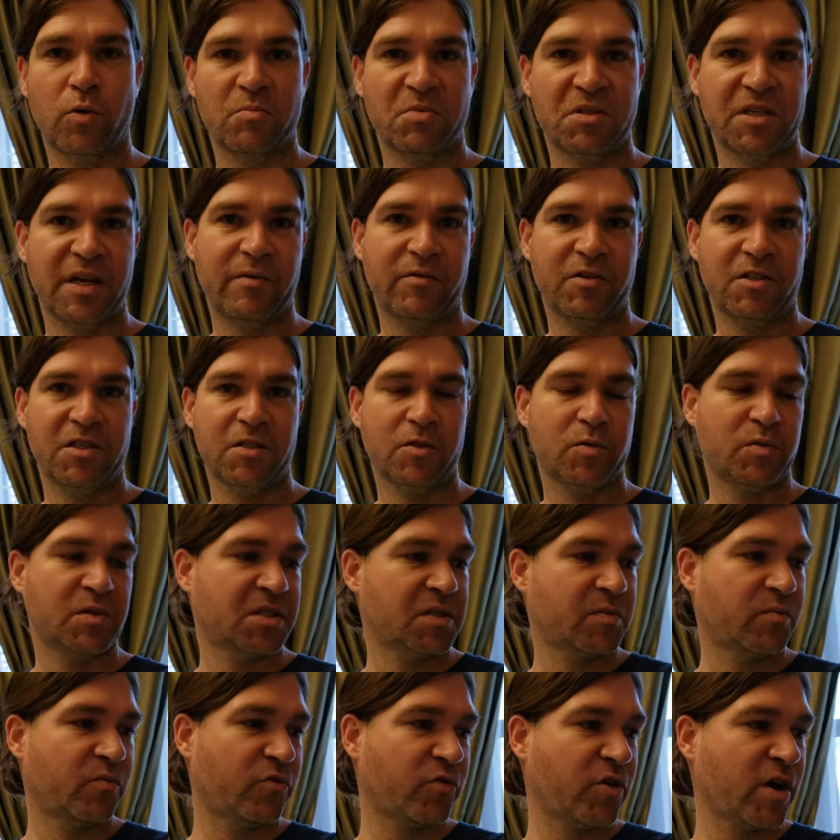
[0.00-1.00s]
warm sandwiches with
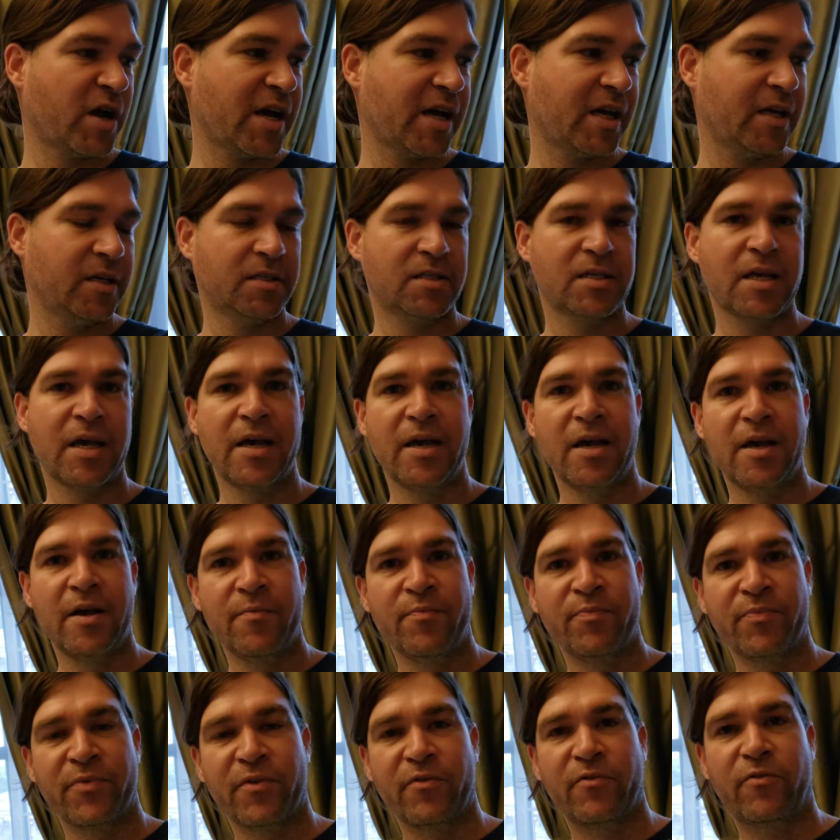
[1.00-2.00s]
some fries
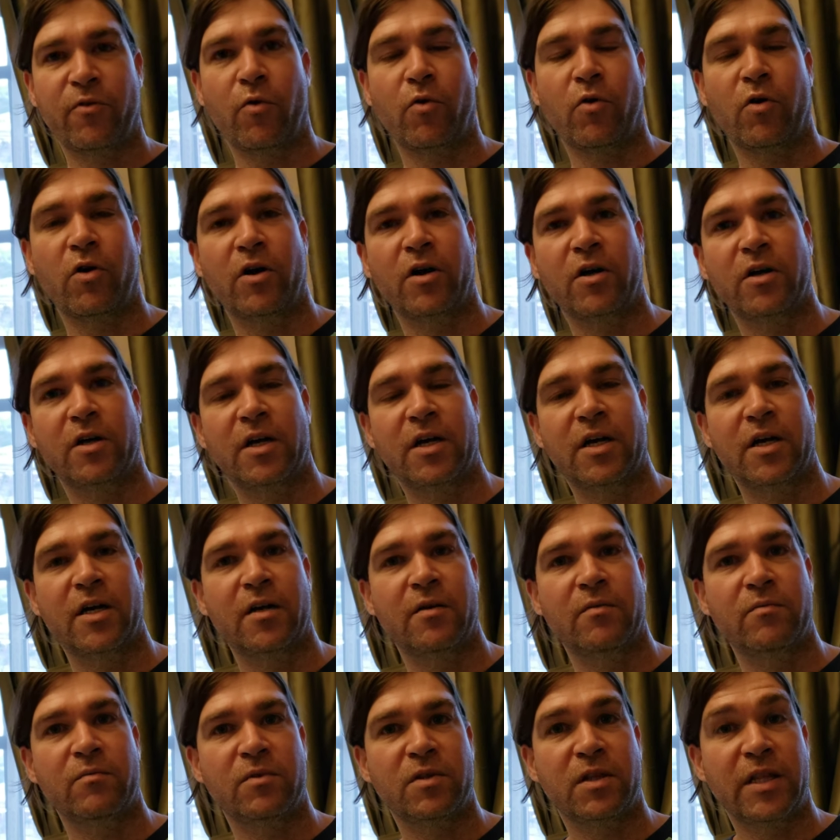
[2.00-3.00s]
for
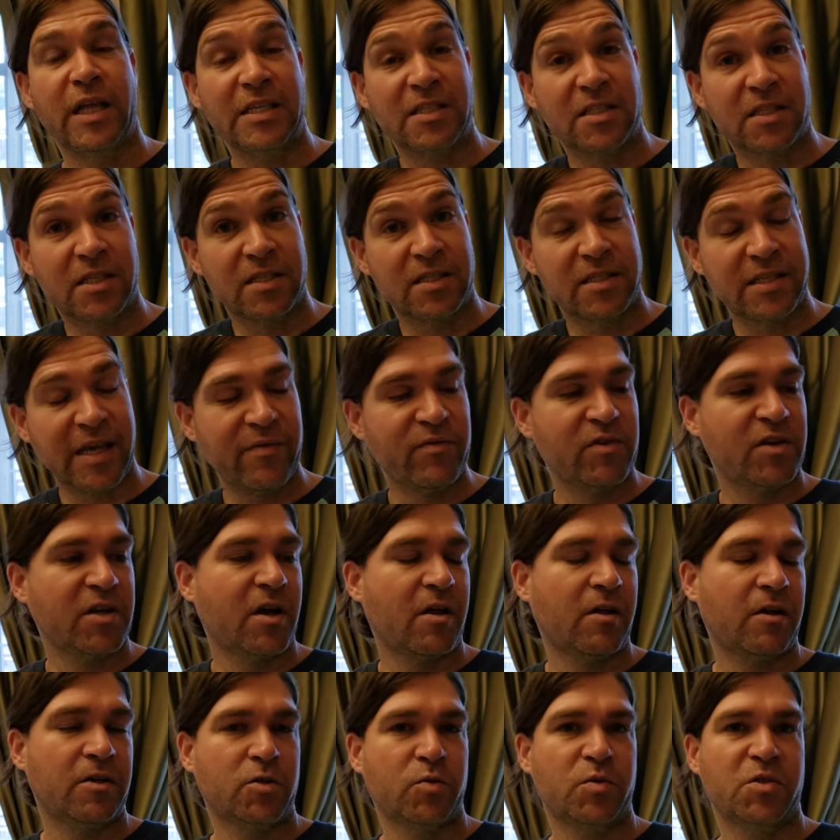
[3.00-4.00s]
uh, less than seven
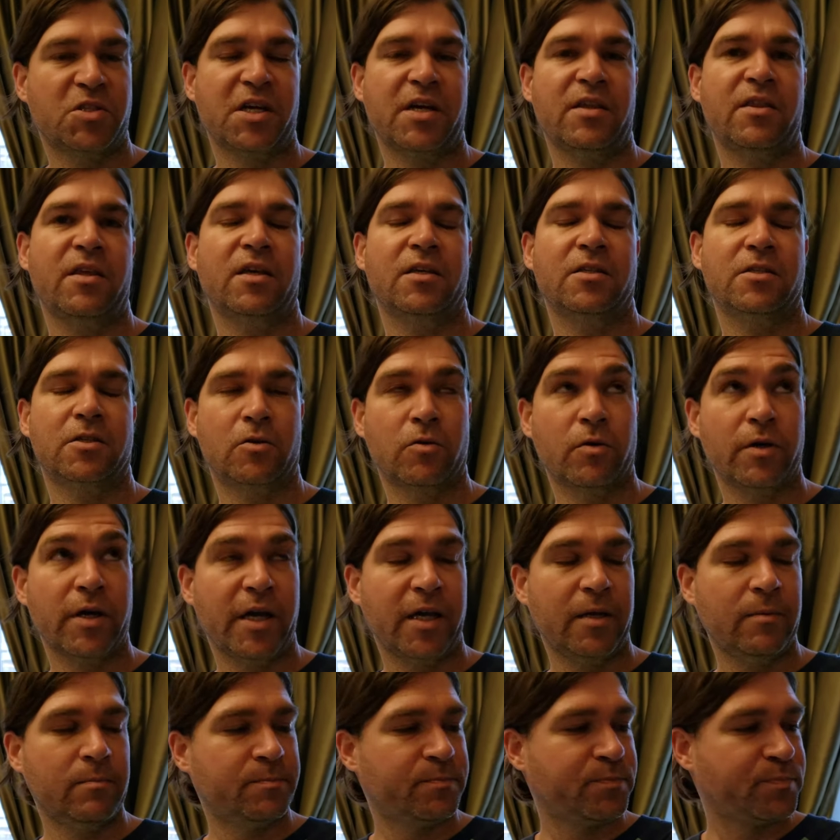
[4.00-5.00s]
dollars, which I think is
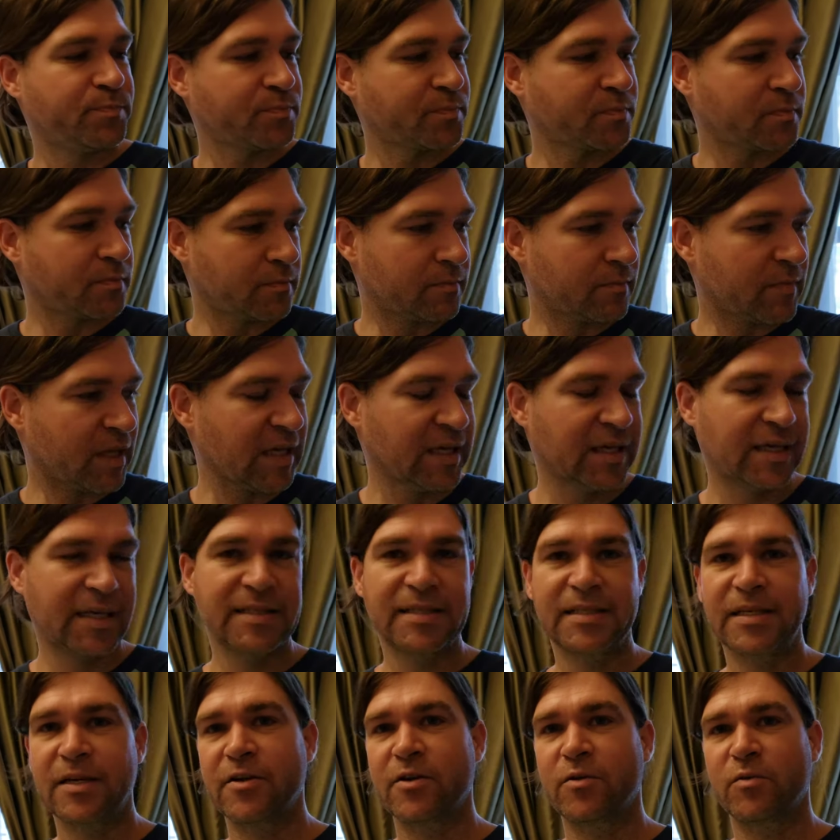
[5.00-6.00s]
great,
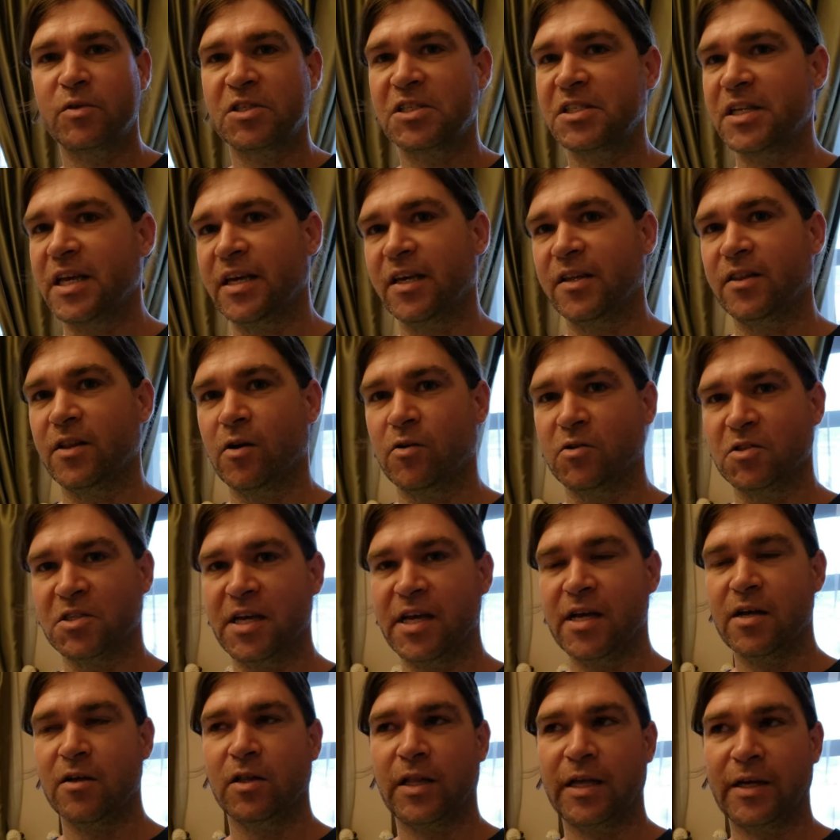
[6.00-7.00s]
considering we're staying in the
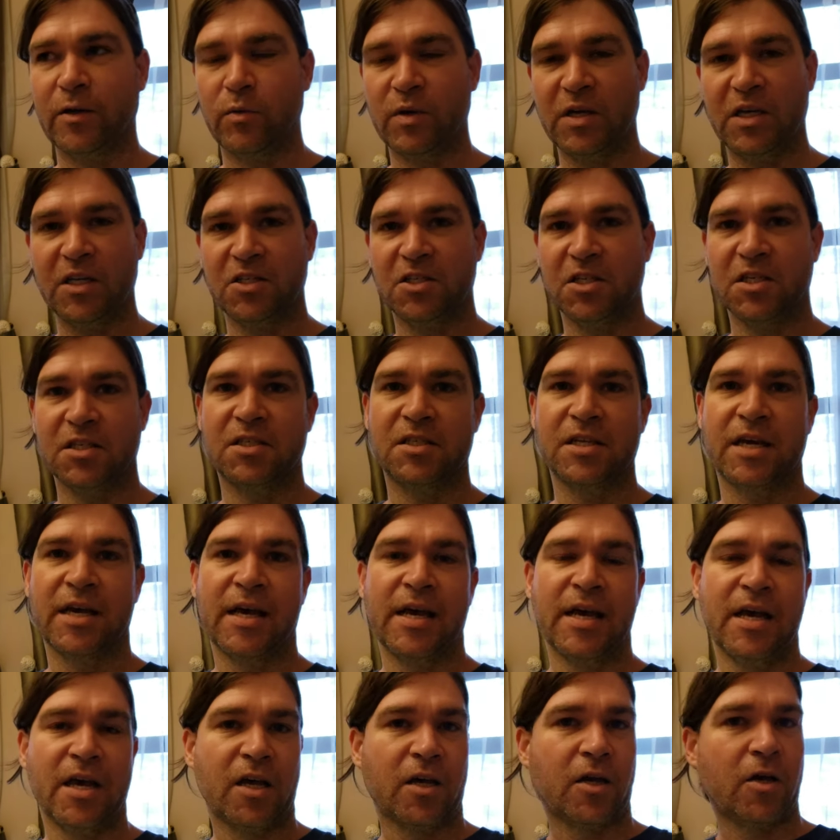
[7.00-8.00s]
hotel. Like we can just
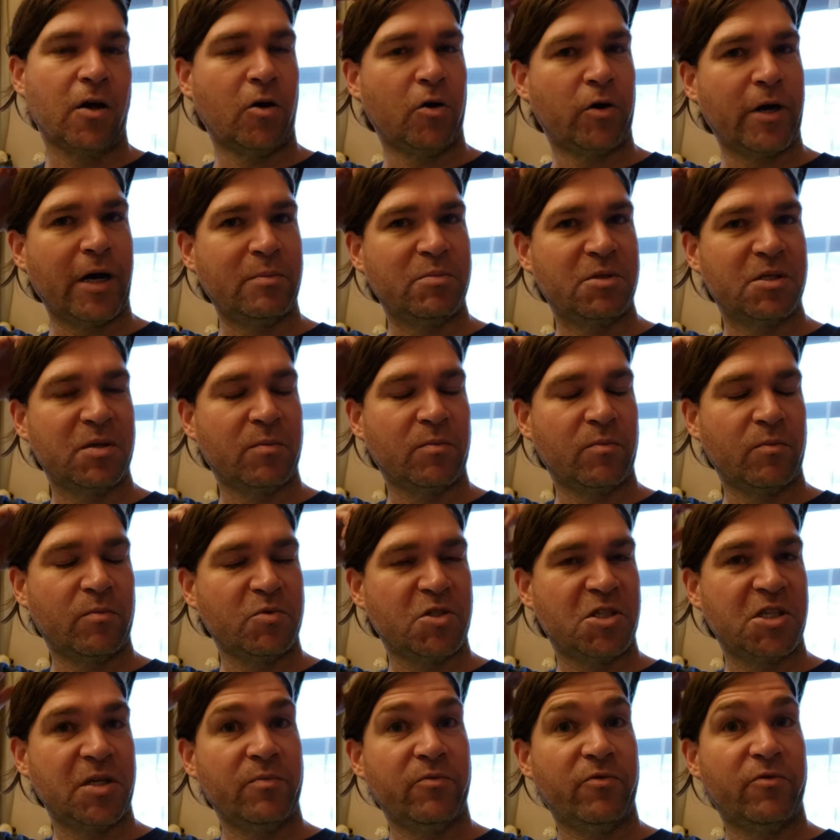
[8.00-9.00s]
go grab some
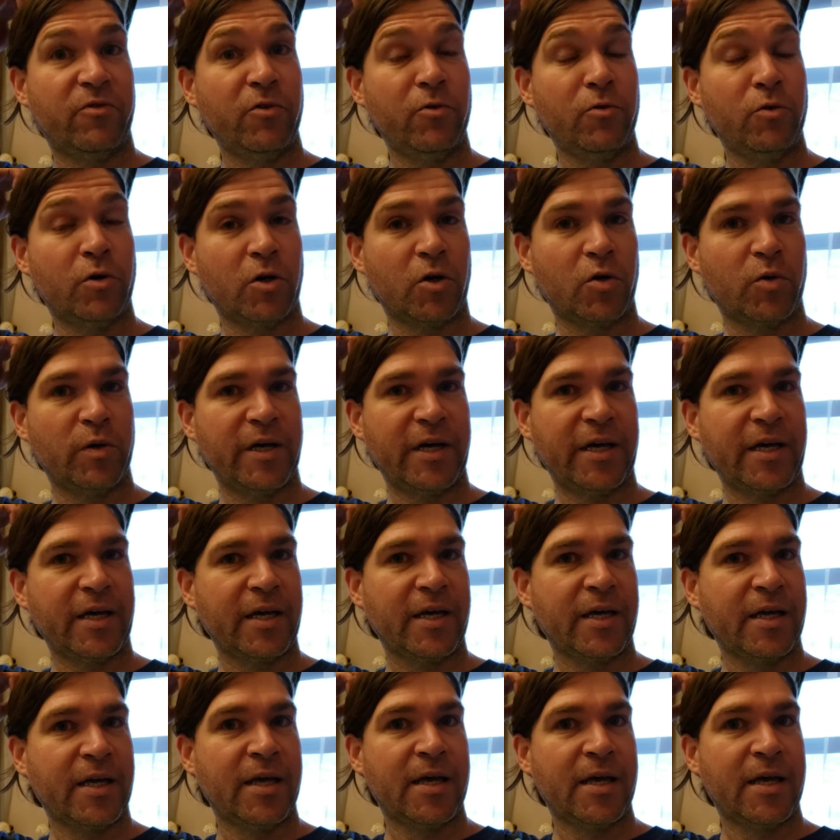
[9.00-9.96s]
cheap food real quick.